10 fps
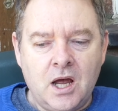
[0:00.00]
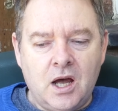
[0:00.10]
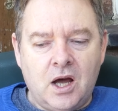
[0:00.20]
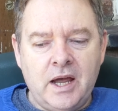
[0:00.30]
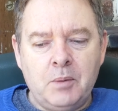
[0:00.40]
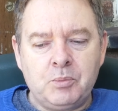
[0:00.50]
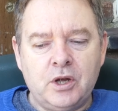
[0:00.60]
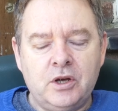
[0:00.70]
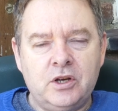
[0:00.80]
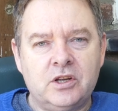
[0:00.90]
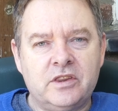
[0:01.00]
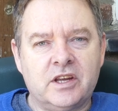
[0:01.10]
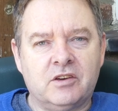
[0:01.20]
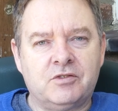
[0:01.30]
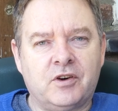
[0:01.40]
I uploaded
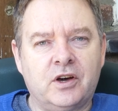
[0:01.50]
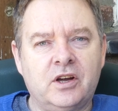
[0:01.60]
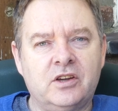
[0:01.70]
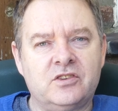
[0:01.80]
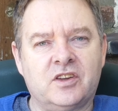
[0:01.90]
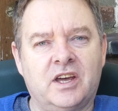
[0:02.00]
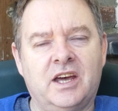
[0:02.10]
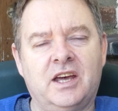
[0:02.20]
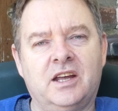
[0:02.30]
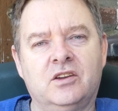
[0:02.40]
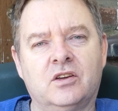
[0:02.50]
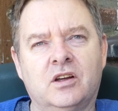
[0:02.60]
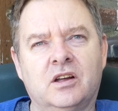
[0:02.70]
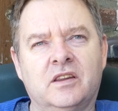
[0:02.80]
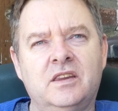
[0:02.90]
the photos and
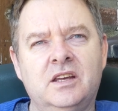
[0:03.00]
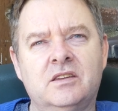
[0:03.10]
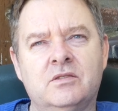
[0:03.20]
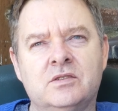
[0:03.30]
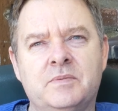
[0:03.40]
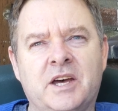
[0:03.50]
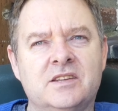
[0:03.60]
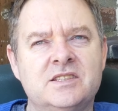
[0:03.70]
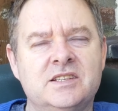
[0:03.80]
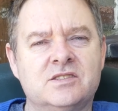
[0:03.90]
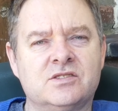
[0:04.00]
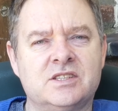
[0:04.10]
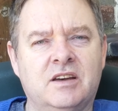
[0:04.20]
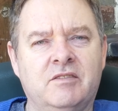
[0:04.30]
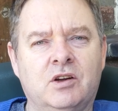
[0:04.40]
I think there was about 6 or
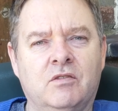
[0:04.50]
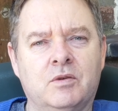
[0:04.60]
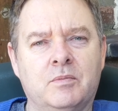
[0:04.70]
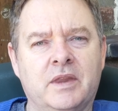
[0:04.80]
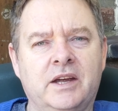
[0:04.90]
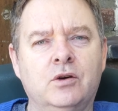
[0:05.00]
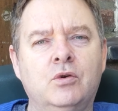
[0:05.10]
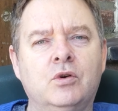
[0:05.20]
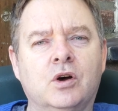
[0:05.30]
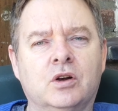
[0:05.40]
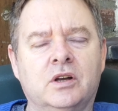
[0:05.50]
7 of them. They all got